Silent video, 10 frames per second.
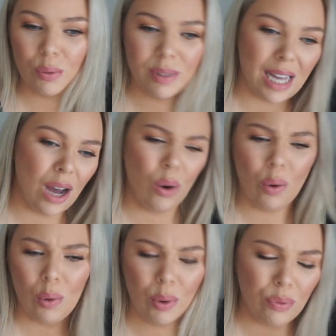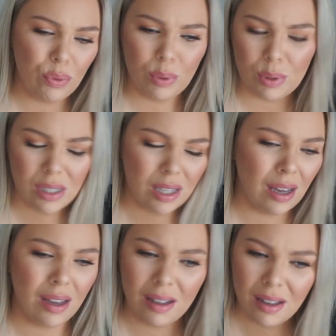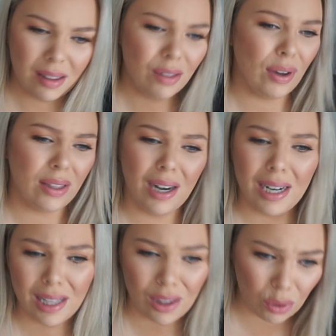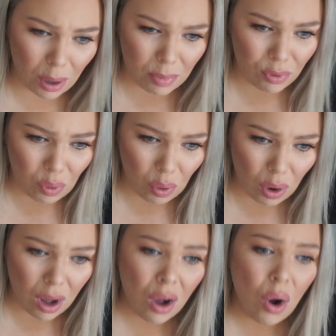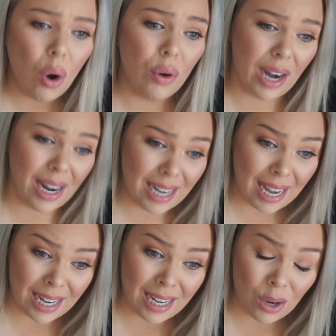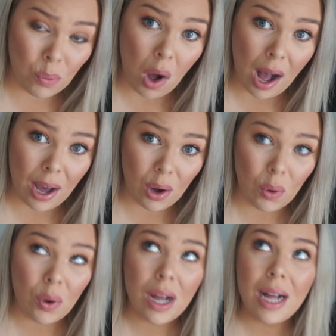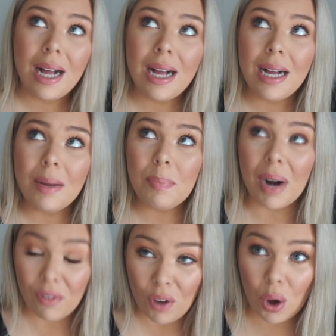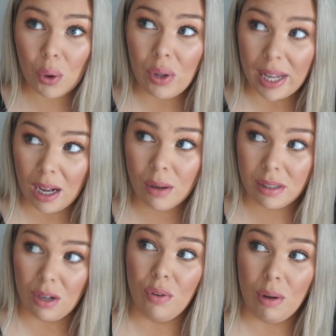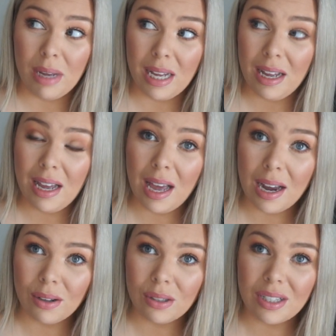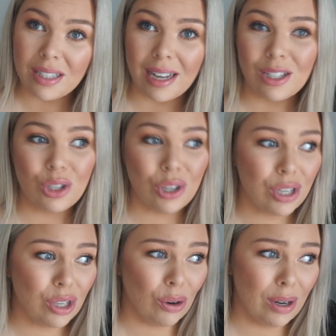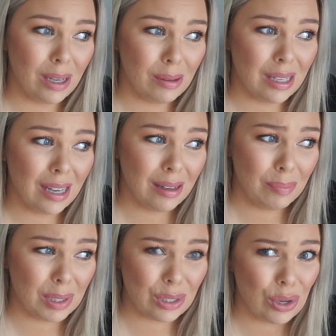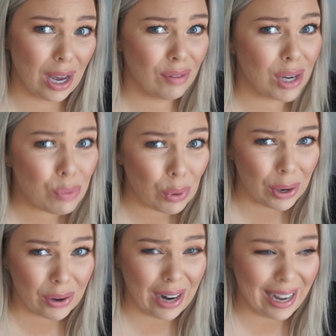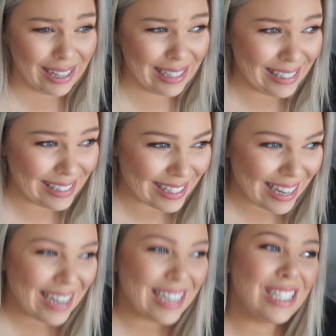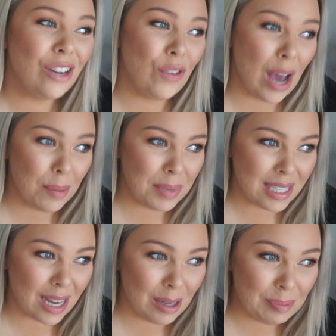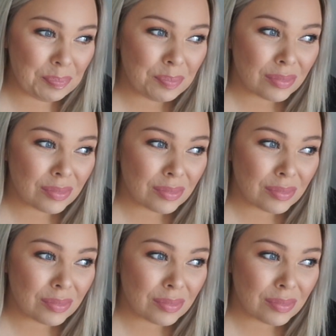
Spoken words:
it was that or if it was the fact that I nearly threw up before or that I hadn't eaten in a while, but I felt like I was gonna vomit. And I was just like, do you have any water crackers? She found me some